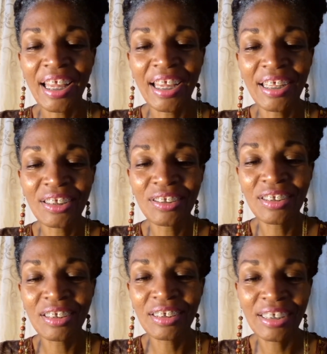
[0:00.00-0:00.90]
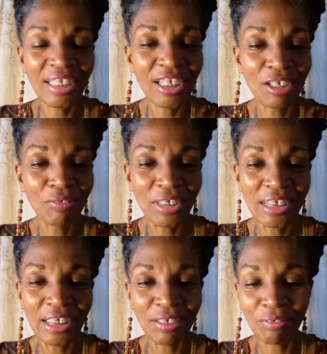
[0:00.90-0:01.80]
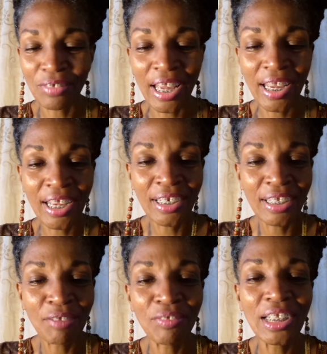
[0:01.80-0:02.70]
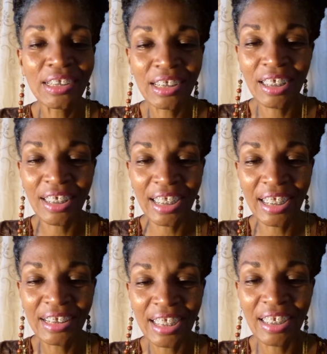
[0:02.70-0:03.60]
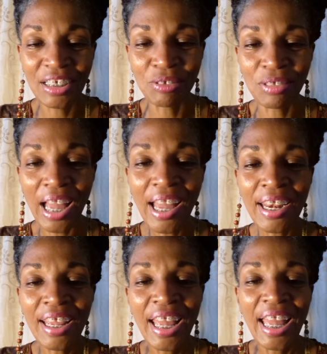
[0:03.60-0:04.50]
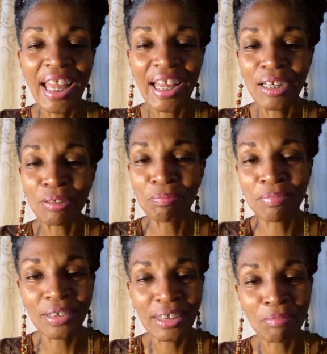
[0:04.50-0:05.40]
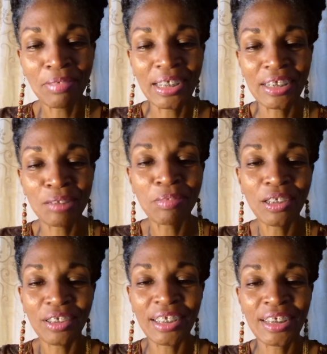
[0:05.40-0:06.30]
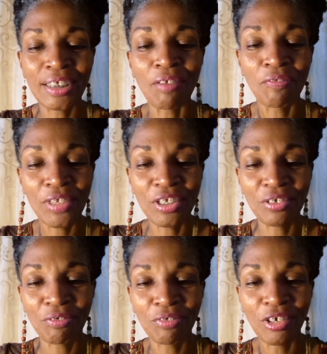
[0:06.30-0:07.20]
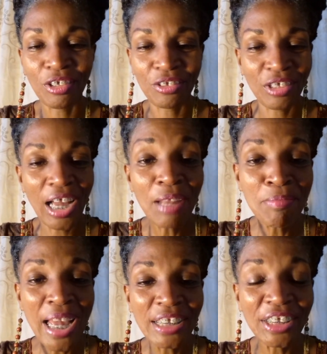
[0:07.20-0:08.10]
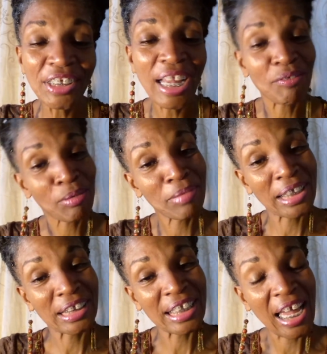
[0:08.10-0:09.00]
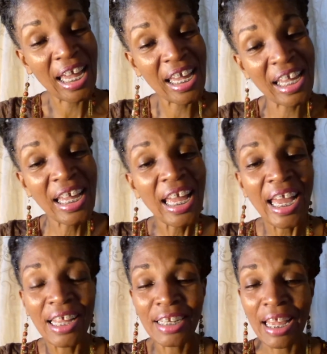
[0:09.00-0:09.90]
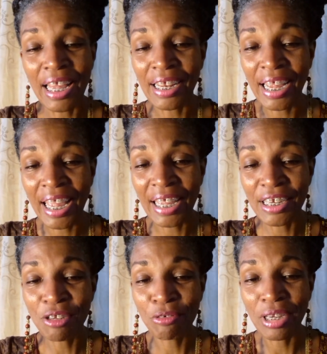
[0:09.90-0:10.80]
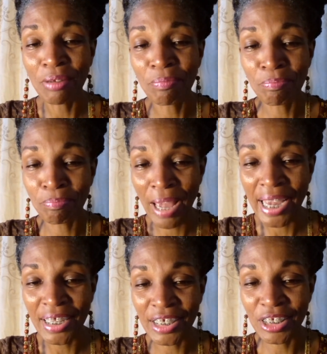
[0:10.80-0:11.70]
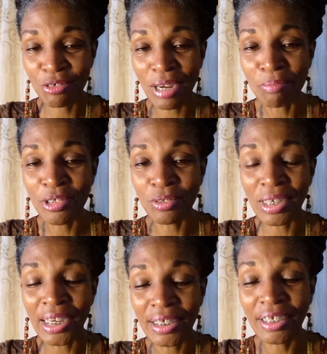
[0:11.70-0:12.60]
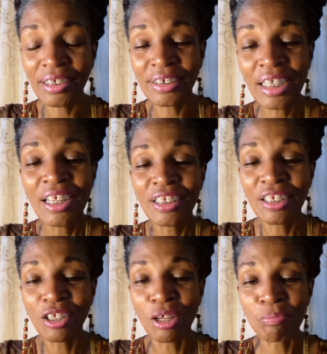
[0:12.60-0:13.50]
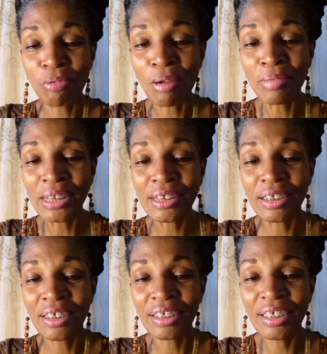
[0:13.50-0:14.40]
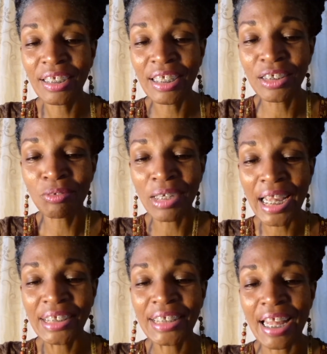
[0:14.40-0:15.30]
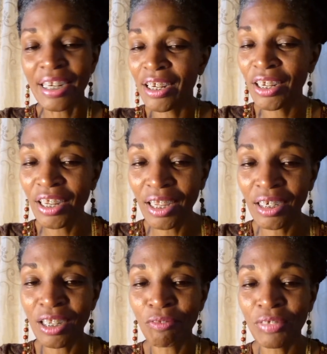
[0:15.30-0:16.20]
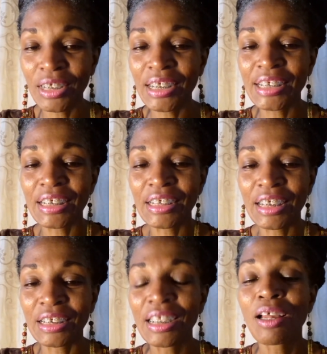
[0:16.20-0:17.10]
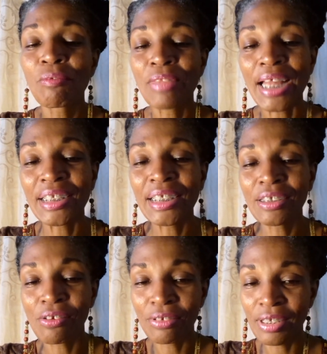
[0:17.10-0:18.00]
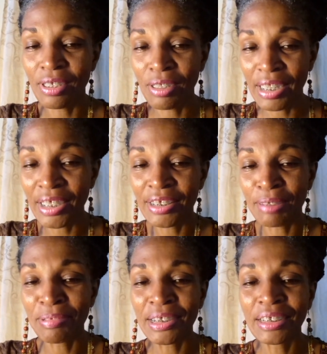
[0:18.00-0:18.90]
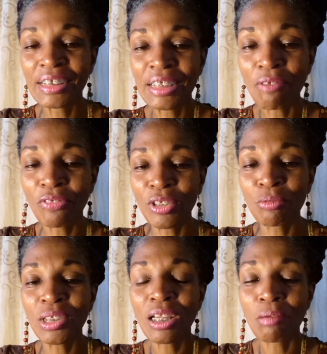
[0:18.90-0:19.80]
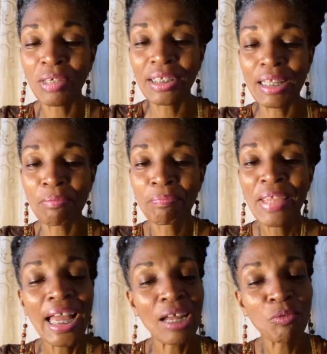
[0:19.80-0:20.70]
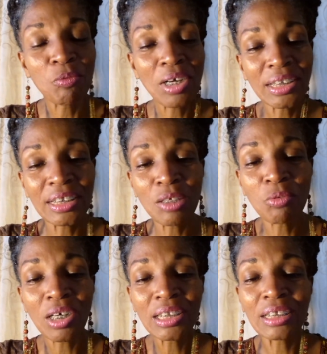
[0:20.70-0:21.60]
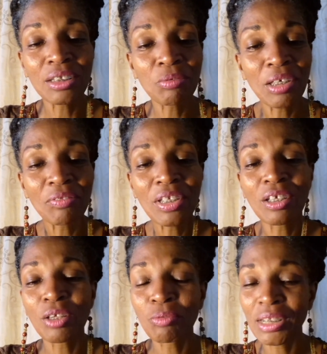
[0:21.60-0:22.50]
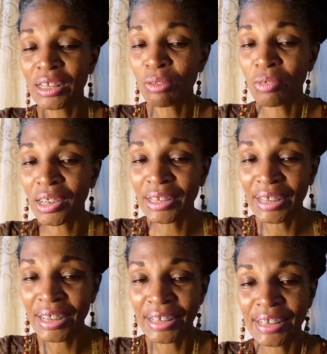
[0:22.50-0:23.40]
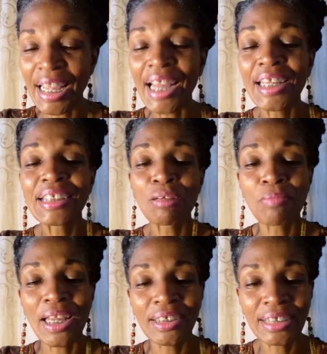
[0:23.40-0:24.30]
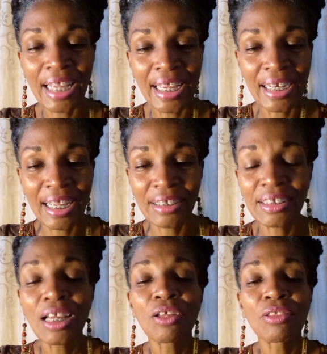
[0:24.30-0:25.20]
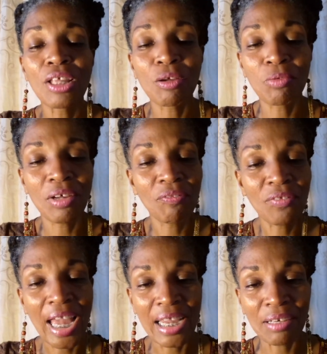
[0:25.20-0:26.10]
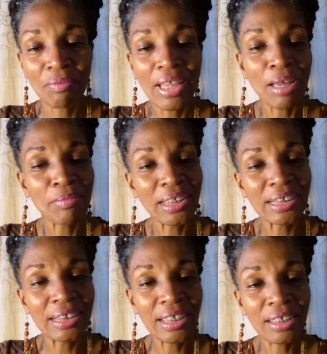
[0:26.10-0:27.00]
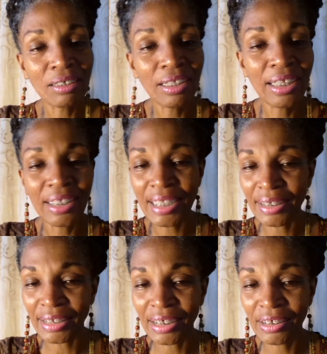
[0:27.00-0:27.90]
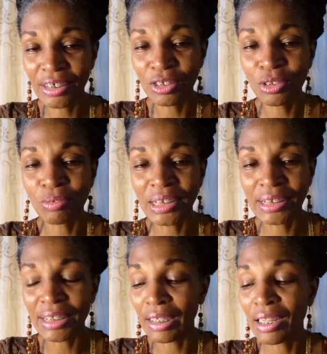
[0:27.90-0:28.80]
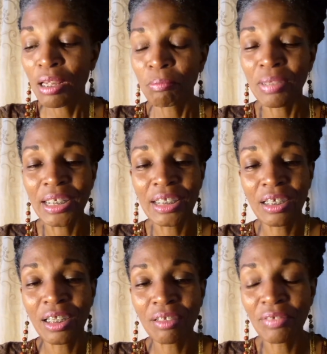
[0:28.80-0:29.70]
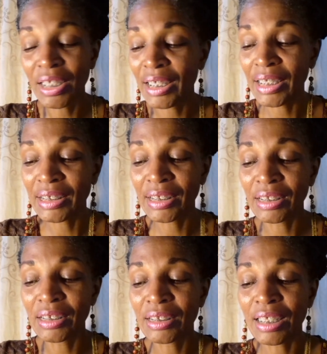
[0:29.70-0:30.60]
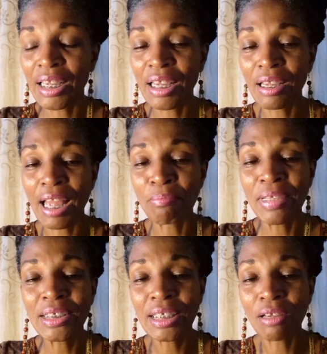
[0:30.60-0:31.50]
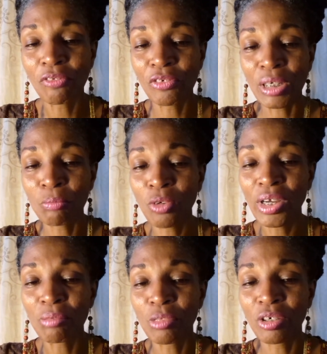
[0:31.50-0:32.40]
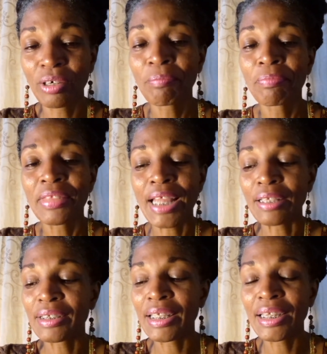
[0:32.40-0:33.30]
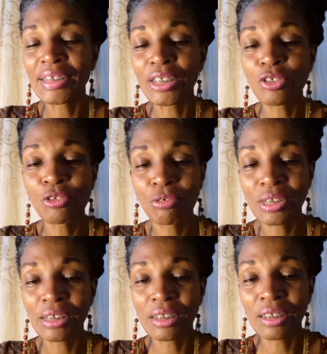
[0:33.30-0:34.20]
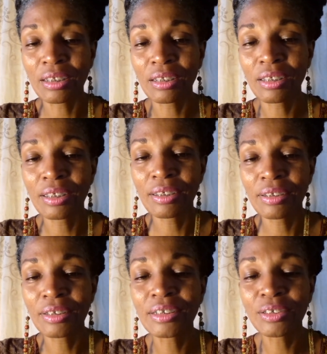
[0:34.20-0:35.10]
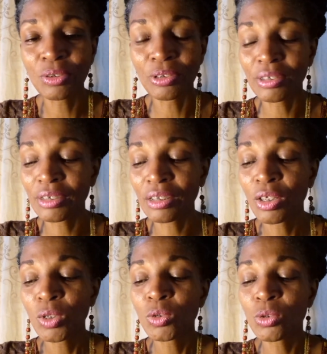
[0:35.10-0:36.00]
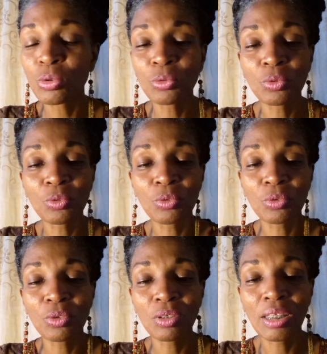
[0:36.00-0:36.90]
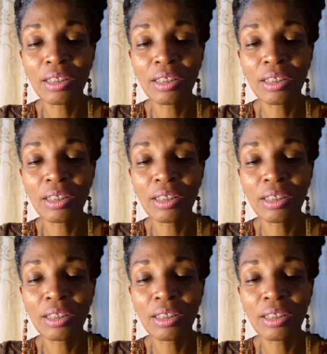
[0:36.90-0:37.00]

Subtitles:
and take care of yourself. And if there's anything else I need to add, I'll put some links below this video for you. God bless you. Have a blessed day. And I decree, by his stripes you are healed. The Lord promised the Israelites that none of the diseases that the Egyptians suffered would come on them. And once they walked in the way of the Lord, once they walked in his diet and by his guidelines, they were fine. I'm not saying it has anything to do with sin, but in a lot of the cases, I'm discovering more and more that there is a nutritional source to